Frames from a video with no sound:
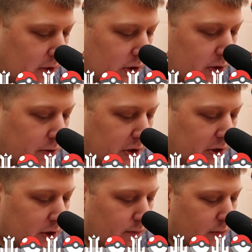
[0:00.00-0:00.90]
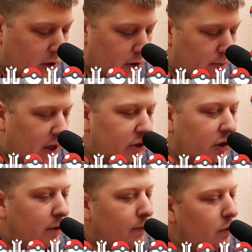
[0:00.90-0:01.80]
So it's going to be in my
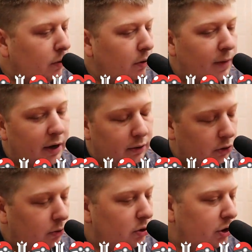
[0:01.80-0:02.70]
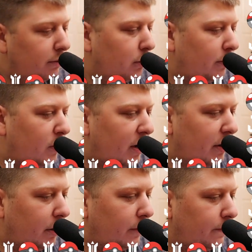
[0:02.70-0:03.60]
Sun and Moon, or my Sword and Shield promo
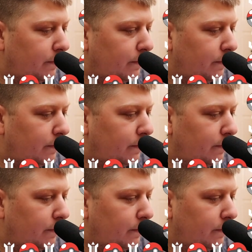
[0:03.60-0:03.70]
binder.